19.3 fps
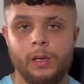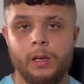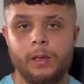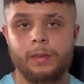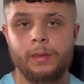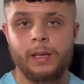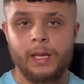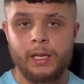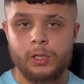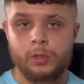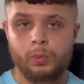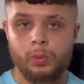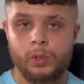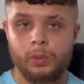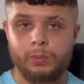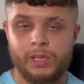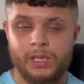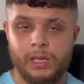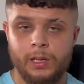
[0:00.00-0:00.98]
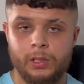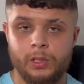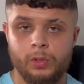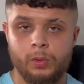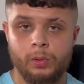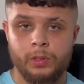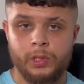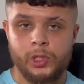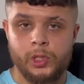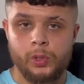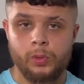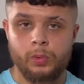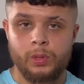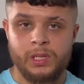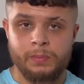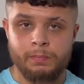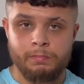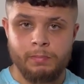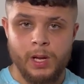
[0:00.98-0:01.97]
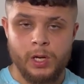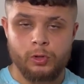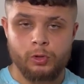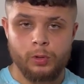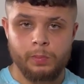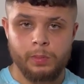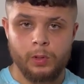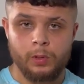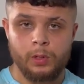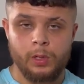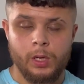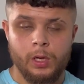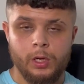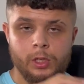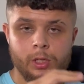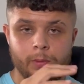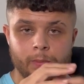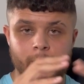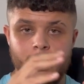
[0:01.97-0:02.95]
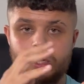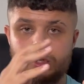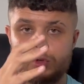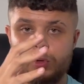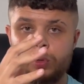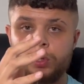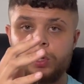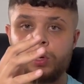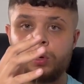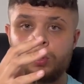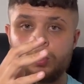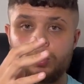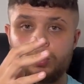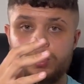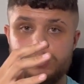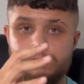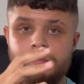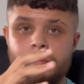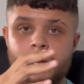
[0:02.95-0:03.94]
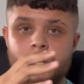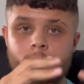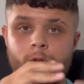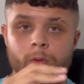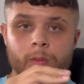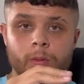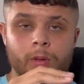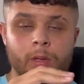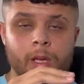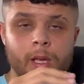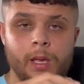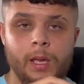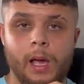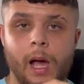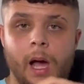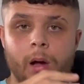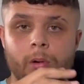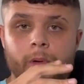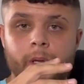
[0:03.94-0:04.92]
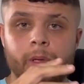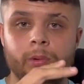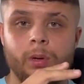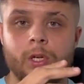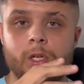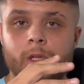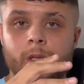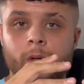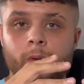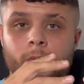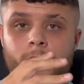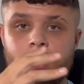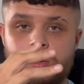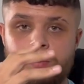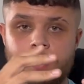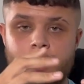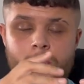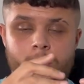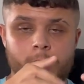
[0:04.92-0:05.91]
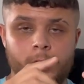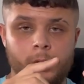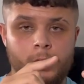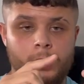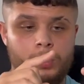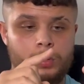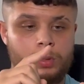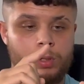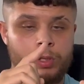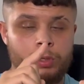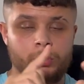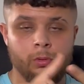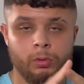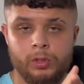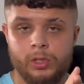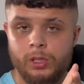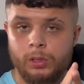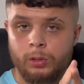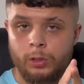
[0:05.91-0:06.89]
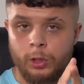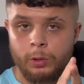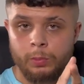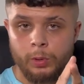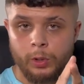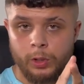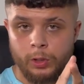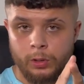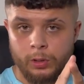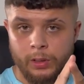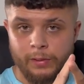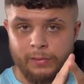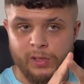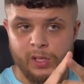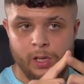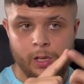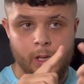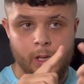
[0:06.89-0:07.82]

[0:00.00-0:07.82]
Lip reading: The next one that we start to go into is measurable. So make sure that your goal is measurable. How are you actually going to measure the goal? Are you going to logbook your lifts?